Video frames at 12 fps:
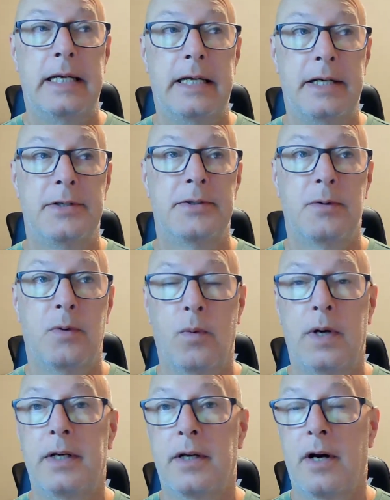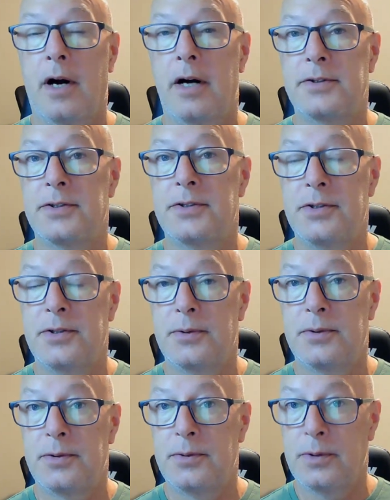is what causes
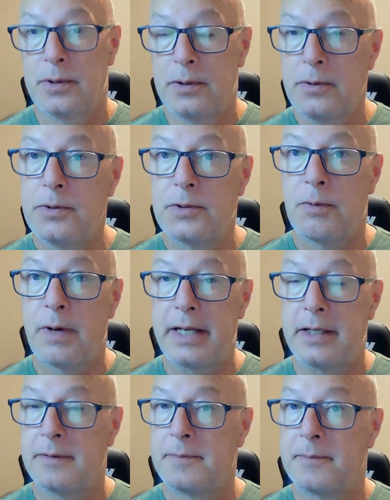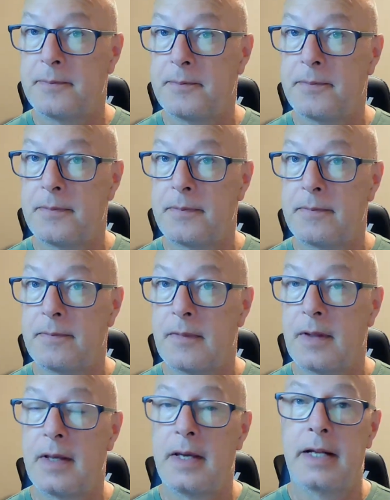you to lose weight.
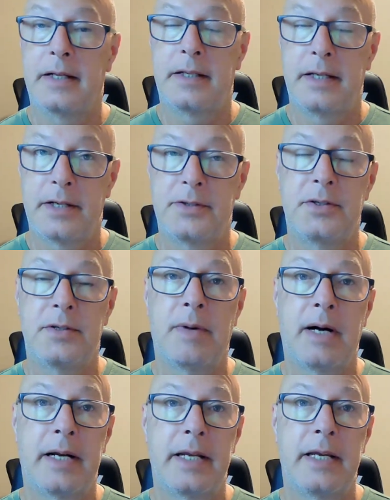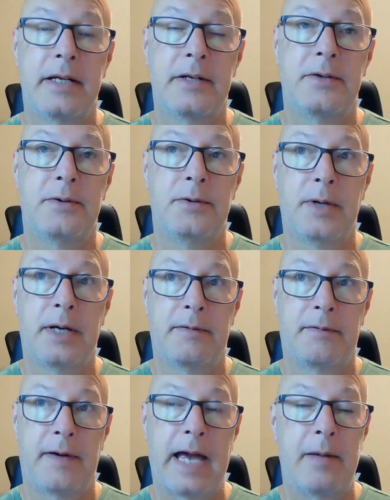It kicks your body into a
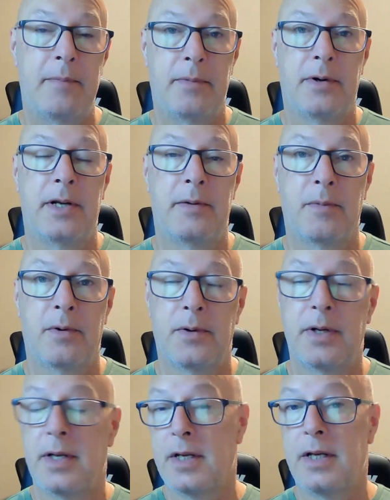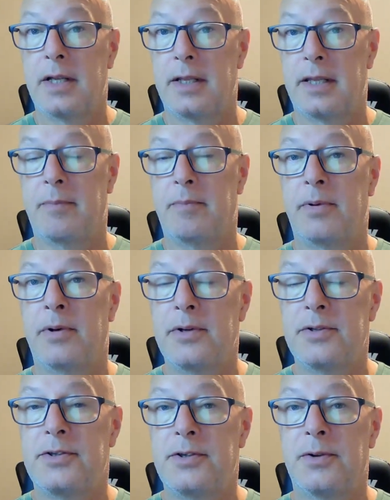fat burning mode that
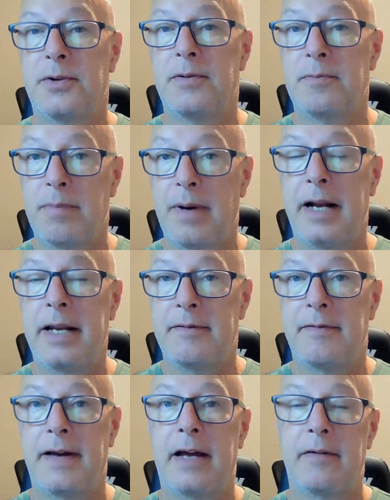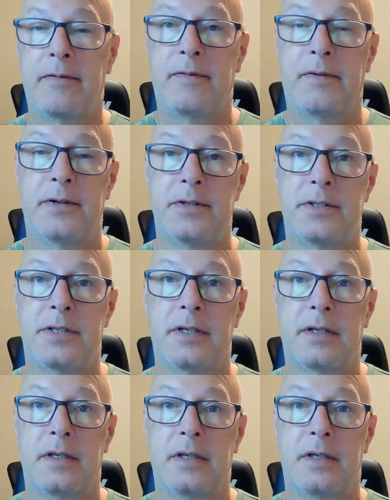burns your body fat first.